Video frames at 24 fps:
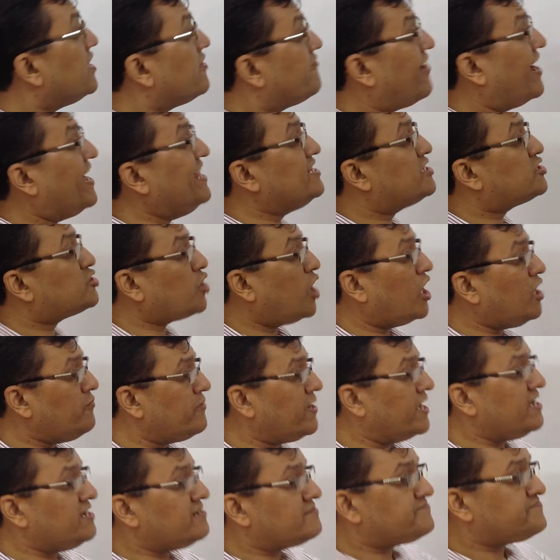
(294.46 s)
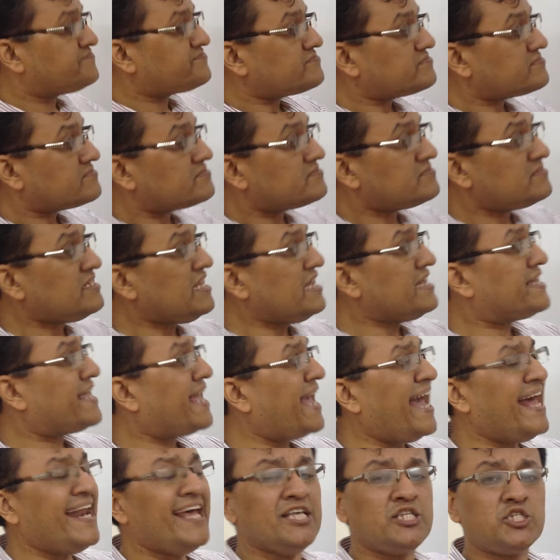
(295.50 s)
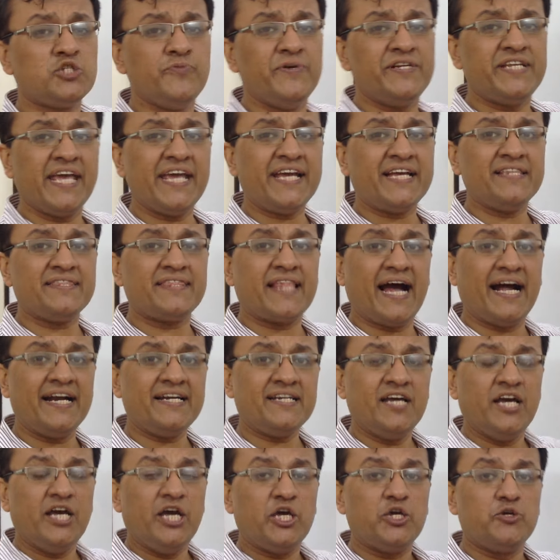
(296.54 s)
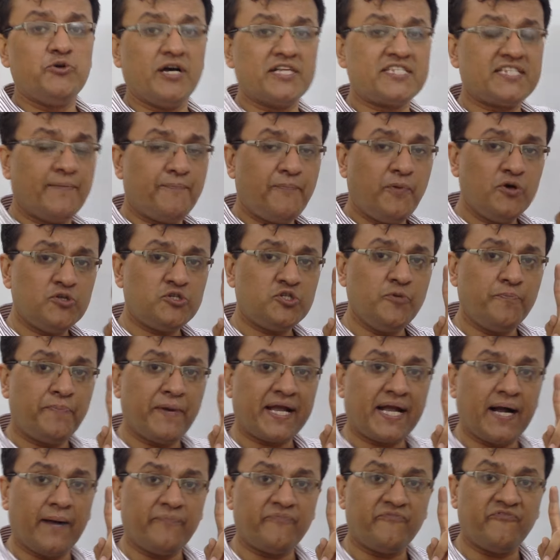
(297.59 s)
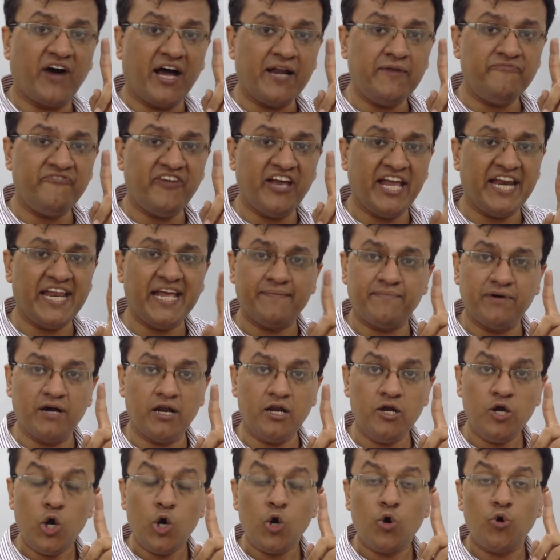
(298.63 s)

While solving, care has to be taken that you are supposed to pick up one variable